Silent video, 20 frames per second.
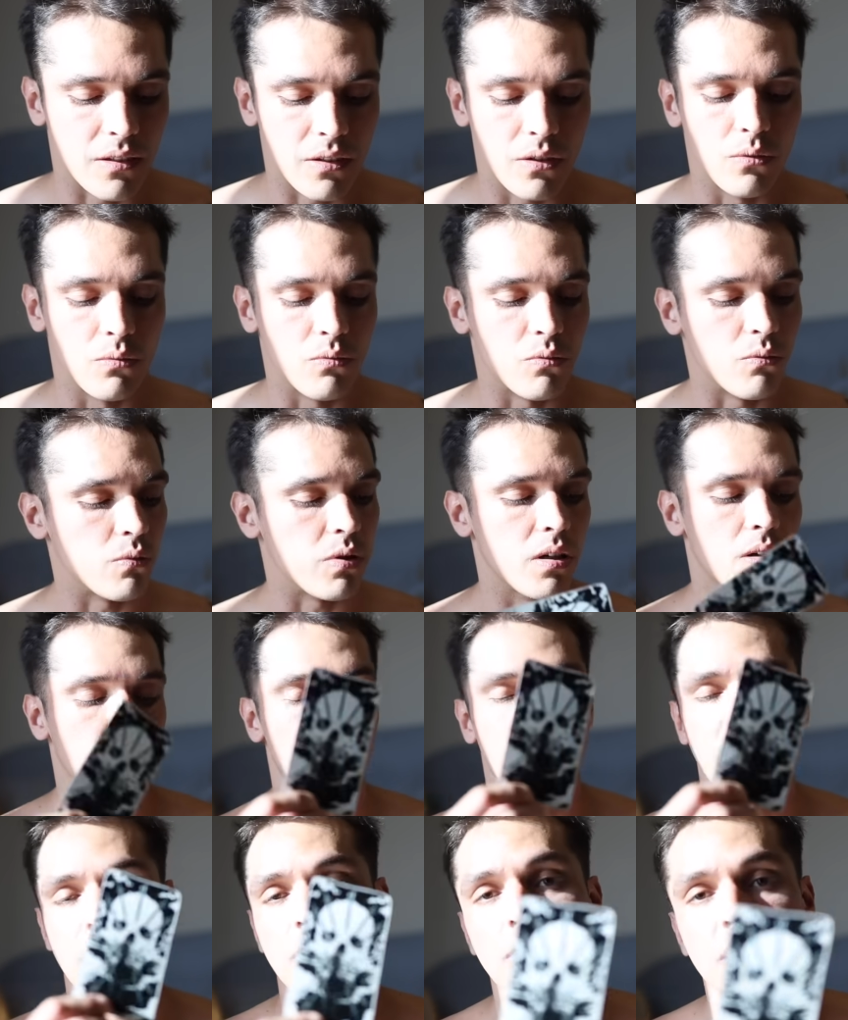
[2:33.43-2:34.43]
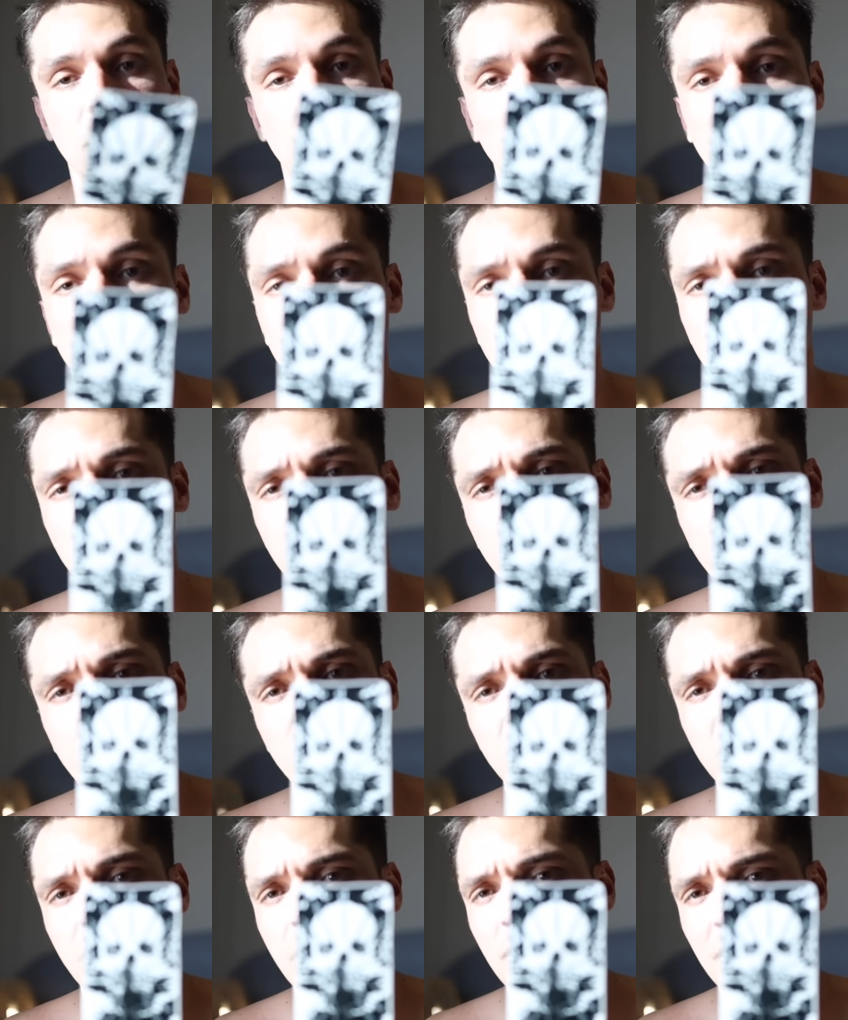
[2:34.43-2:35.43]
You might have undergone some
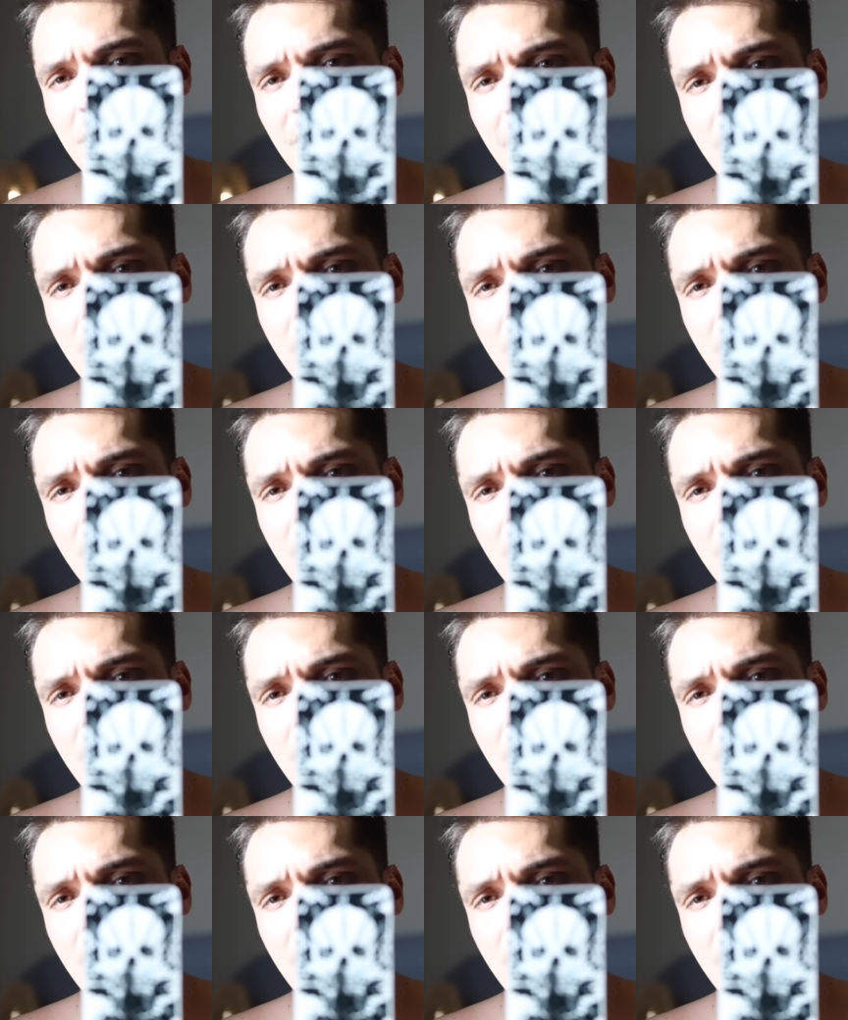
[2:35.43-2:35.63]
serious